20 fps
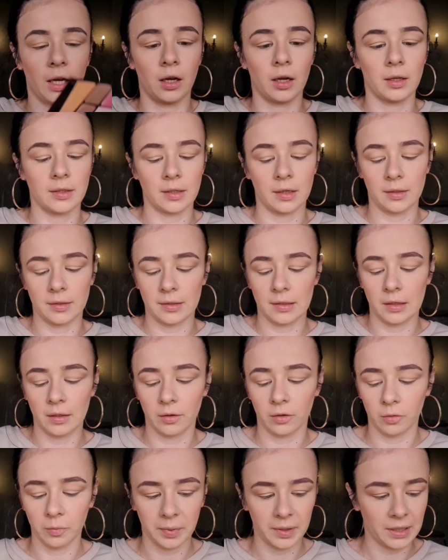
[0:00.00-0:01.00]
It is a
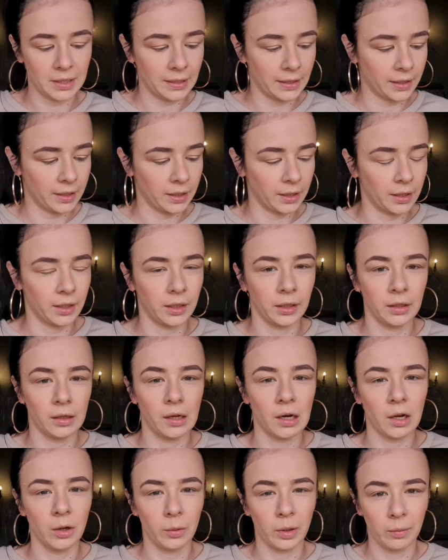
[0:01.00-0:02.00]
little bit like a
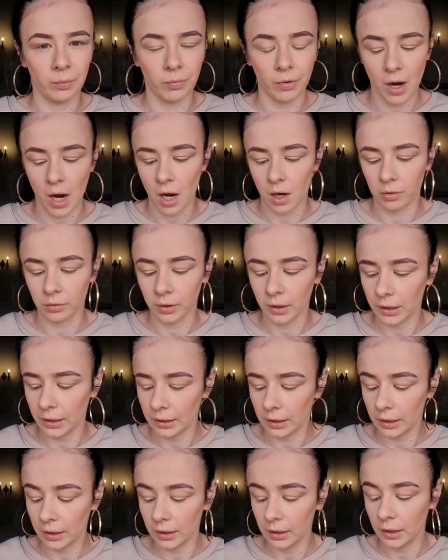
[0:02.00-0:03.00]
yellowy brown
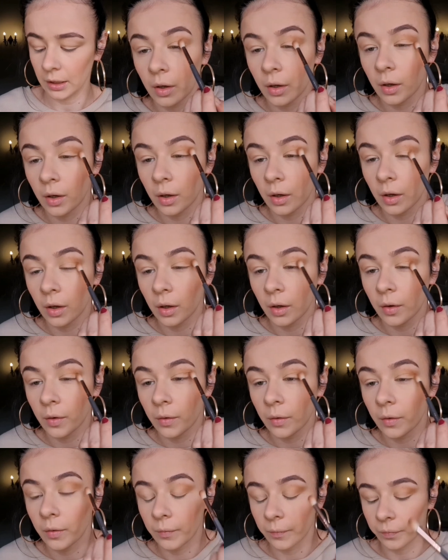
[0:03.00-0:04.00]
color.
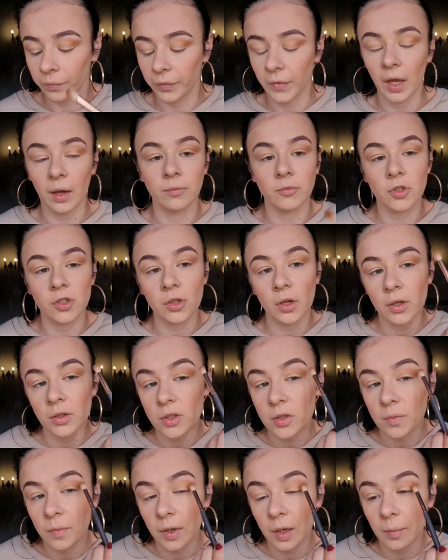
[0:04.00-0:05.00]
I'm just going
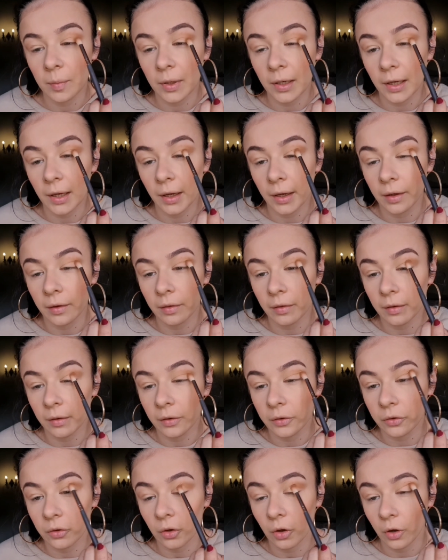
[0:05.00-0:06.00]
to be applying
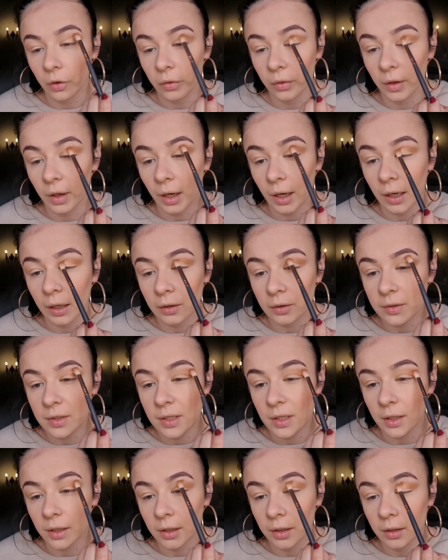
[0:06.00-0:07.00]
this on the
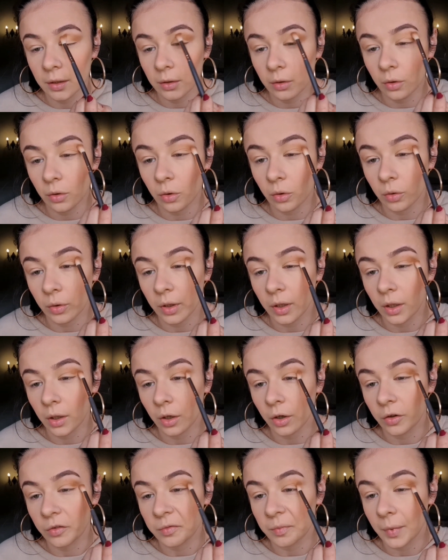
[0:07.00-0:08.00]
outer corner
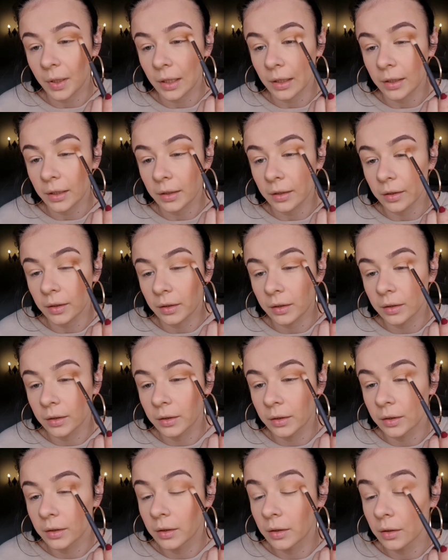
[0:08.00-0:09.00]
of my lid.
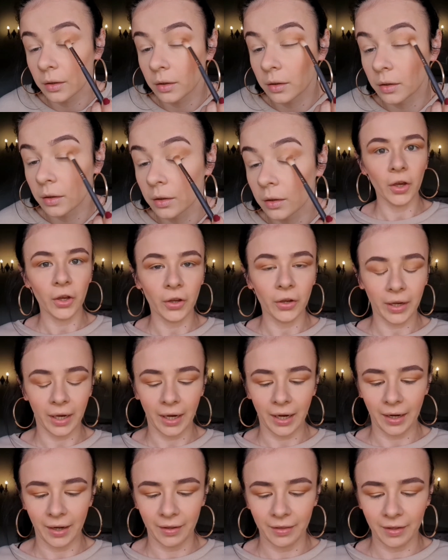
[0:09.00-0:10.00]

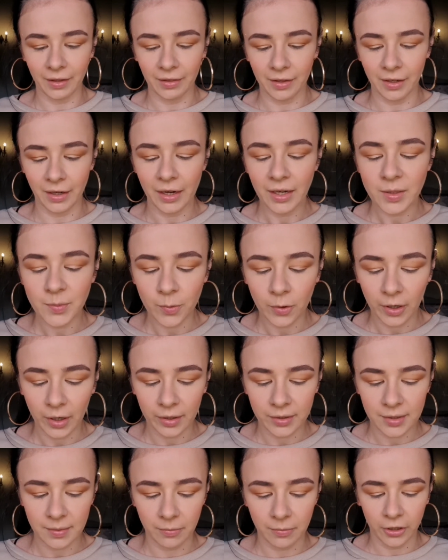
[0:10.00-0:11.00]
Okay, and then the next
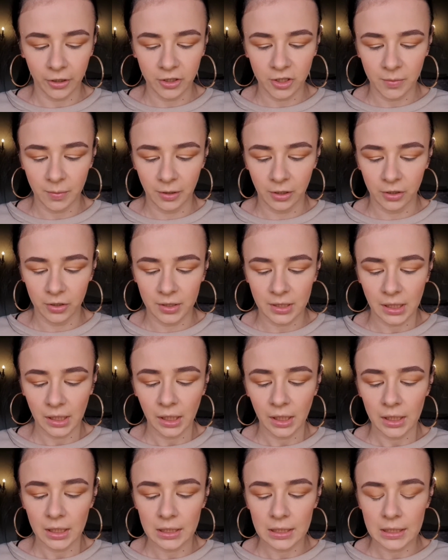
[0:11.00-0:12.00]
product I'm to be using
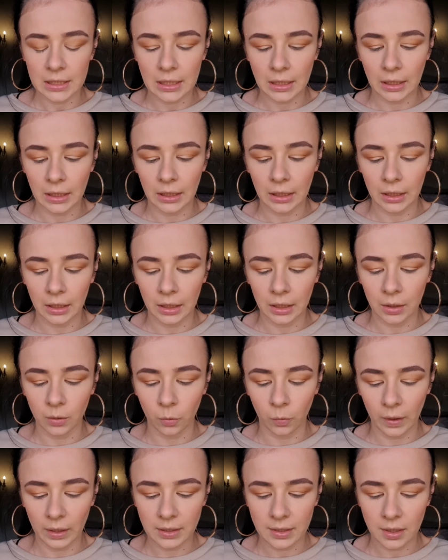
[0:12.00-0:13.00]
is the
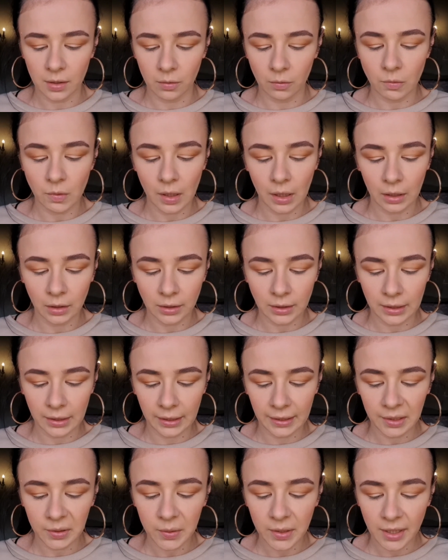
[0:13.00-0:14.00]
Wet n Wild
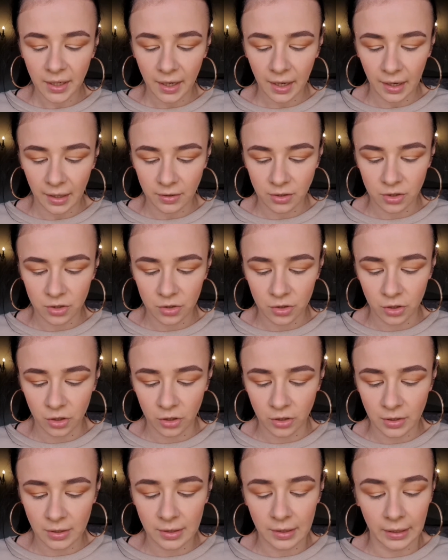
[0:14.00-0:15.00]
Liquid
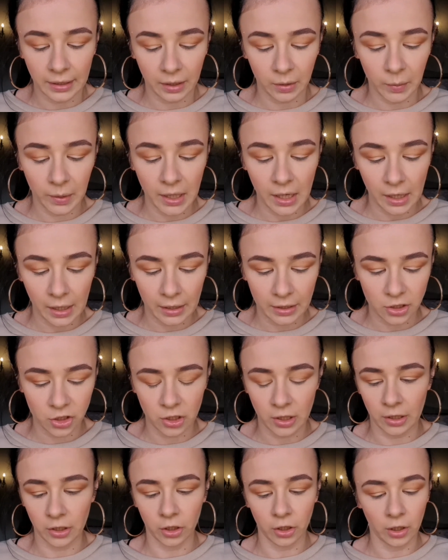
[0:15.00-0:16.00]
Catsuit Liquid
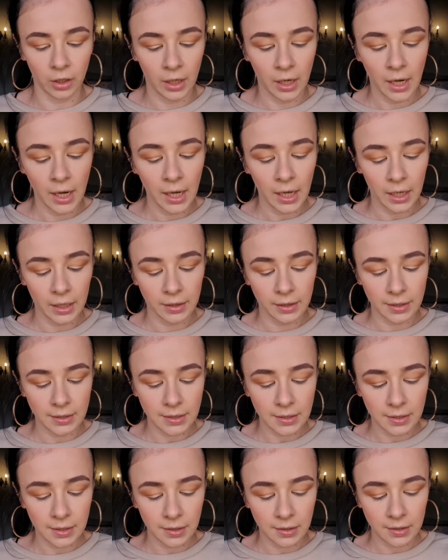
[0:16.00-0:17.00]
Eyeshadow, and this
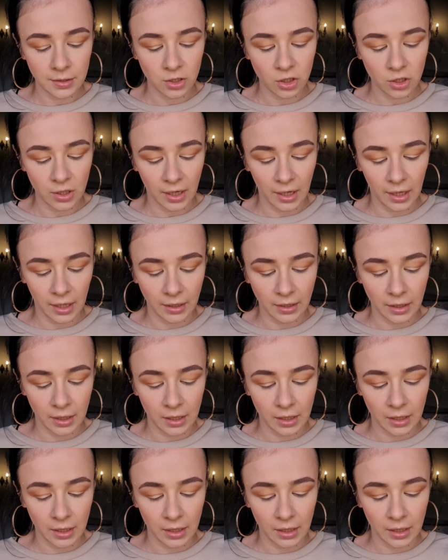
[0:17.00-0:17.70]
is in the shade